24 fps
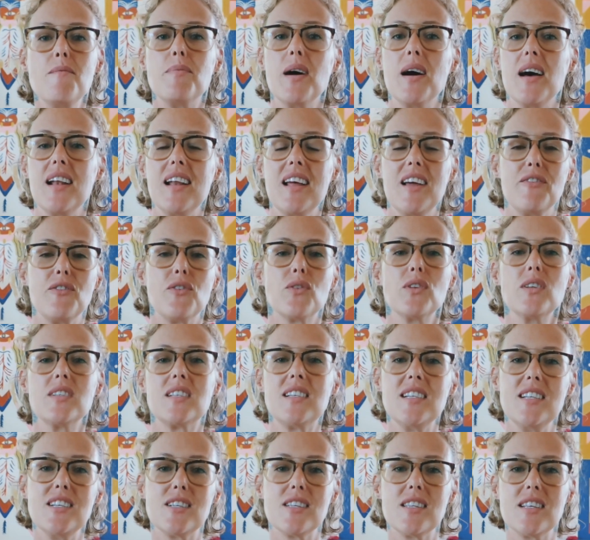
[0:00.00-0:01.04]
But if you're
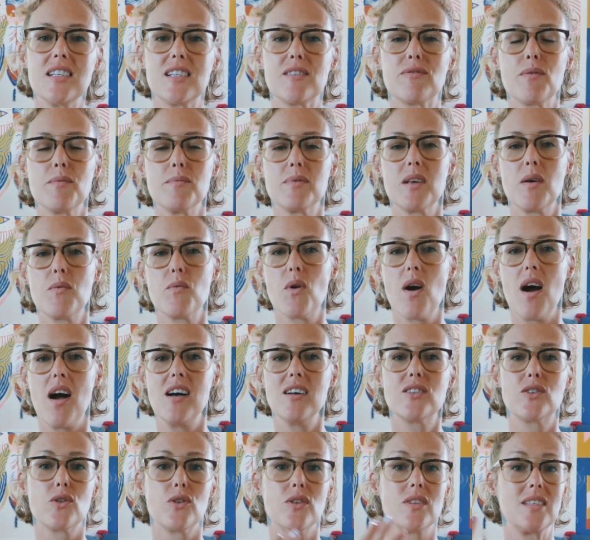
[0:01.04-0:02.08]
listening to this from somewhere
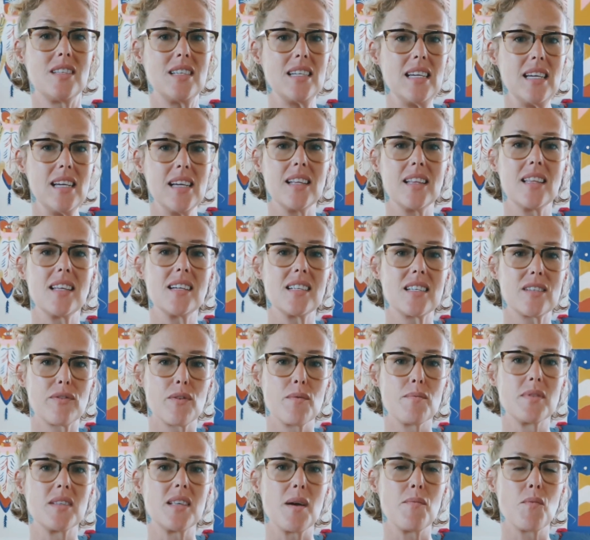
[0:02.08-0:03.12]
else or seeing this
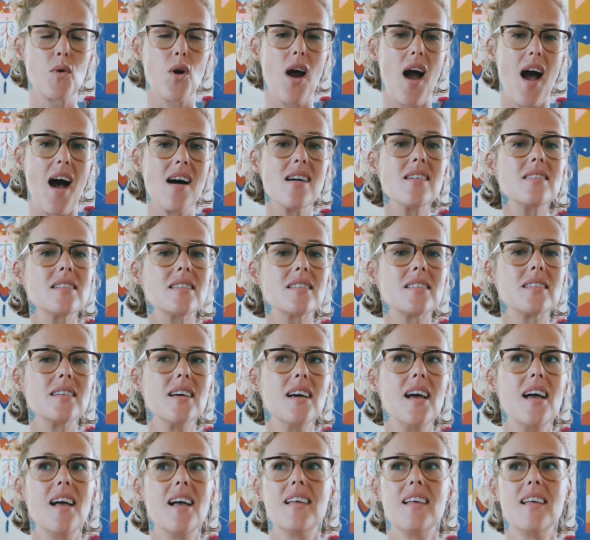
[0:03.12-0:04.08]
from somewhere else,